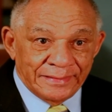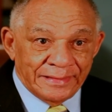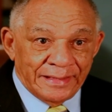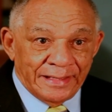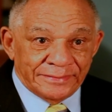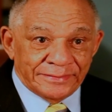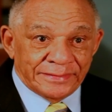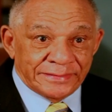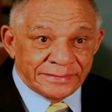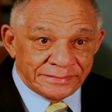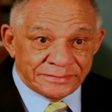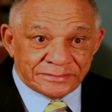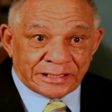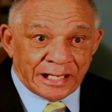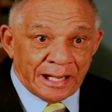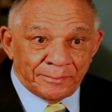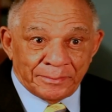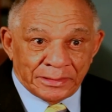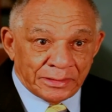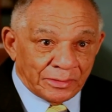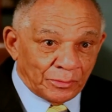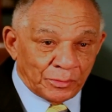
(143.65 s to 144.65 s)
and then he's
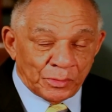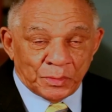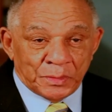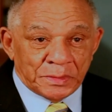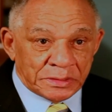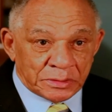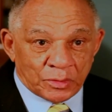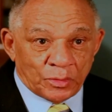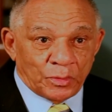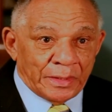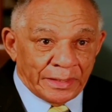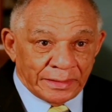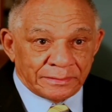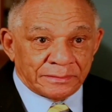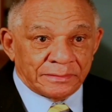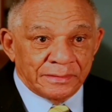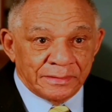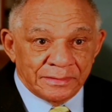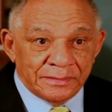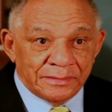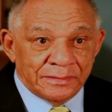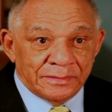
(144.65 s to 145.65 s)
coming in when we'd
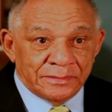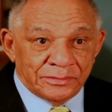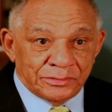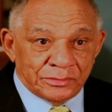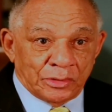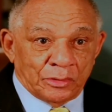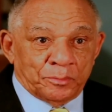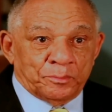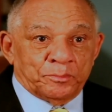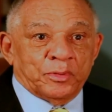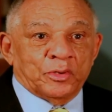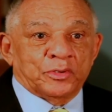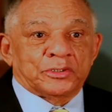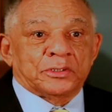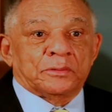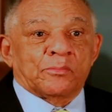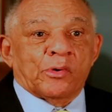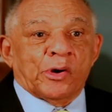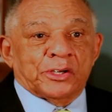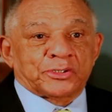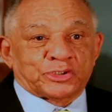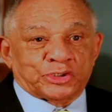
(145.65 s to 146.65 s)
quit. You could play the
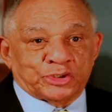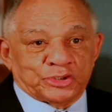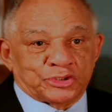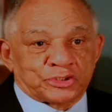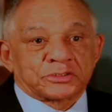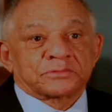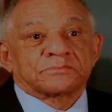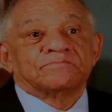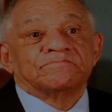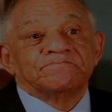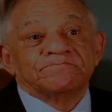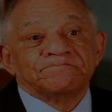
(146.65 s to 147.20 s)
marches.